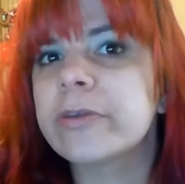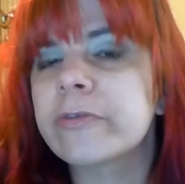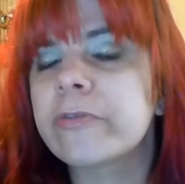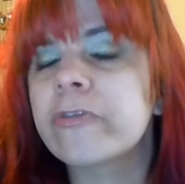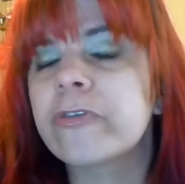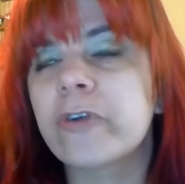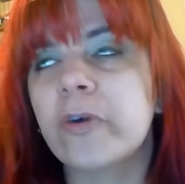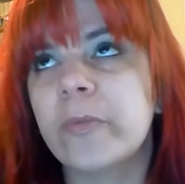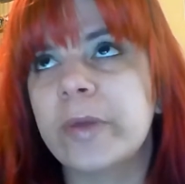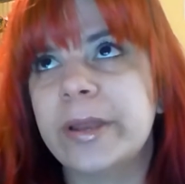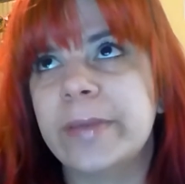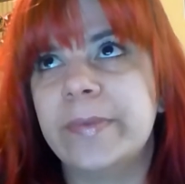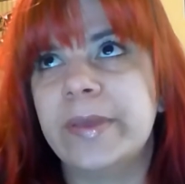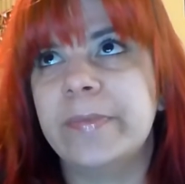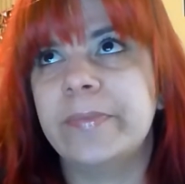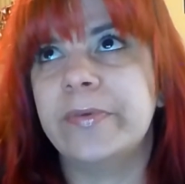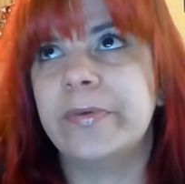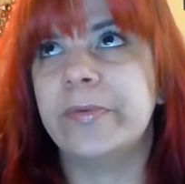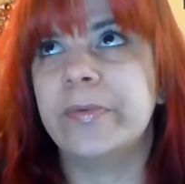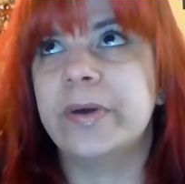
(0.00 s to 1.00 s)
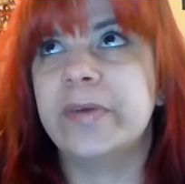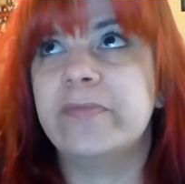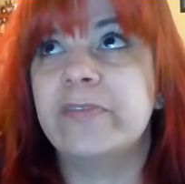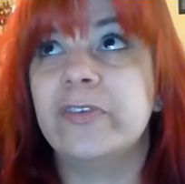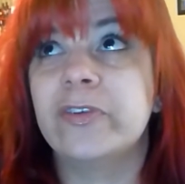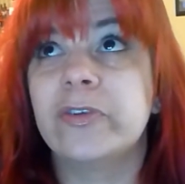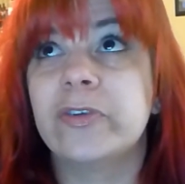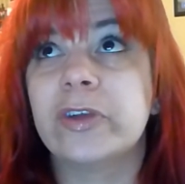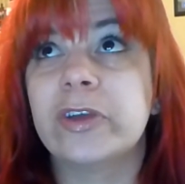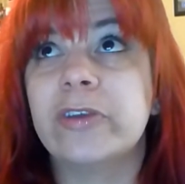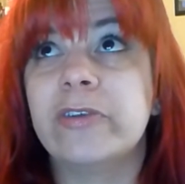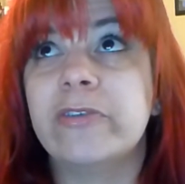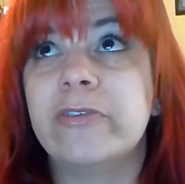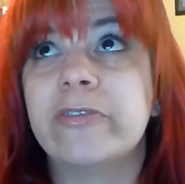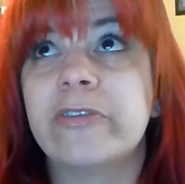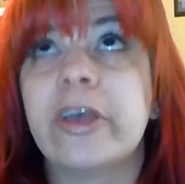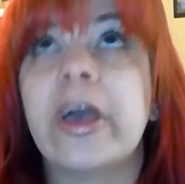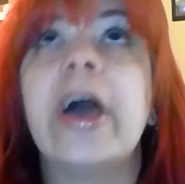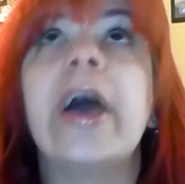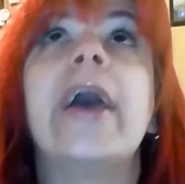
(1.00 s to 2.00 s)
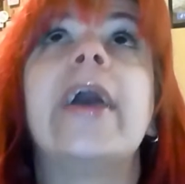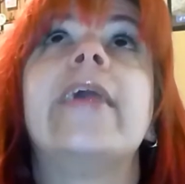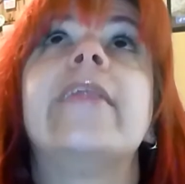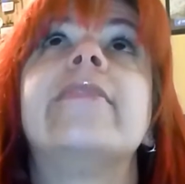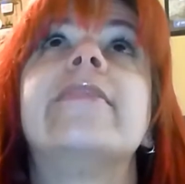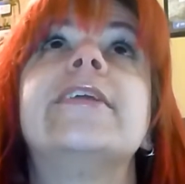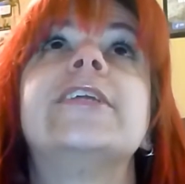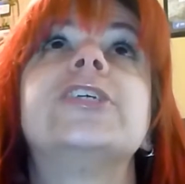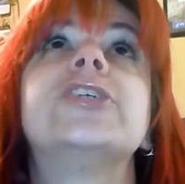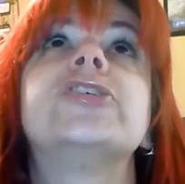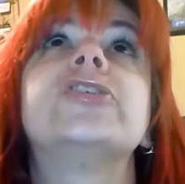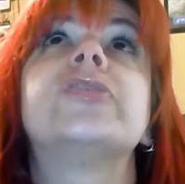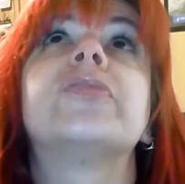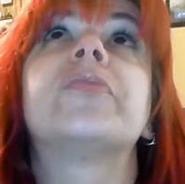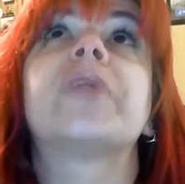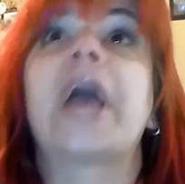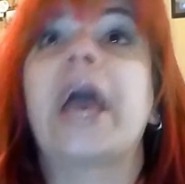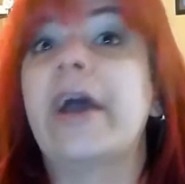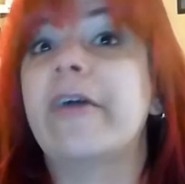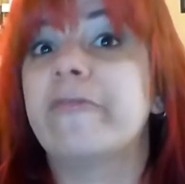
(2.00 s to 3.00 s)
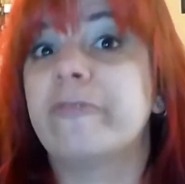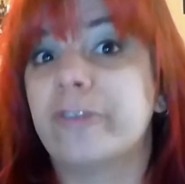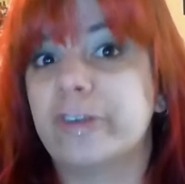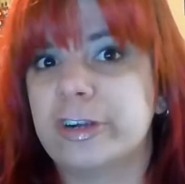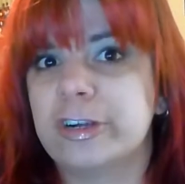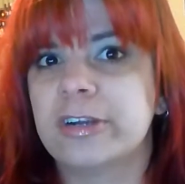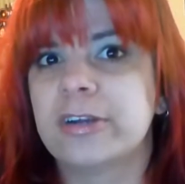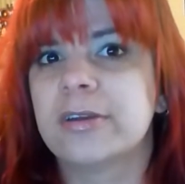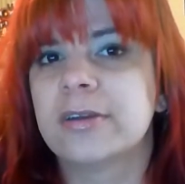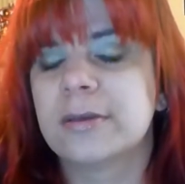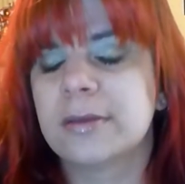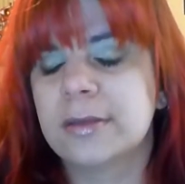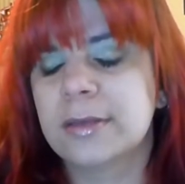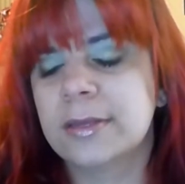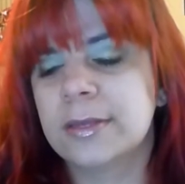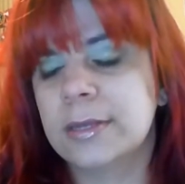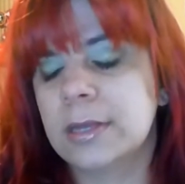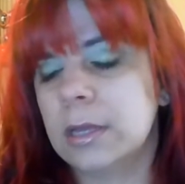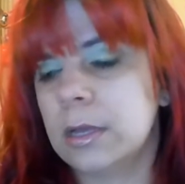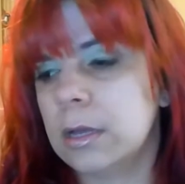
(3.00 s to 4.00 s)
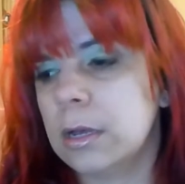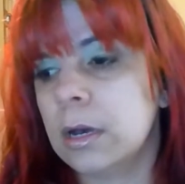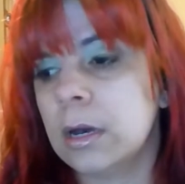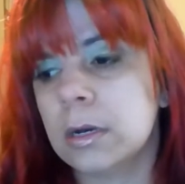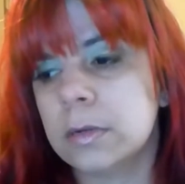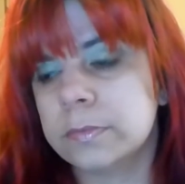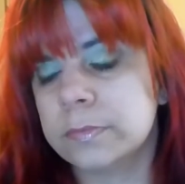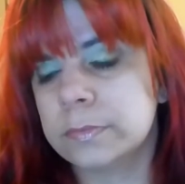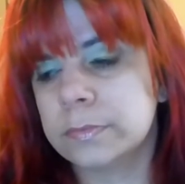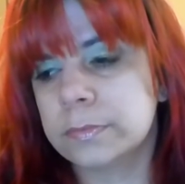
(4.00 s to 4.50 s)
There's so many people who have degrees and just don't have work.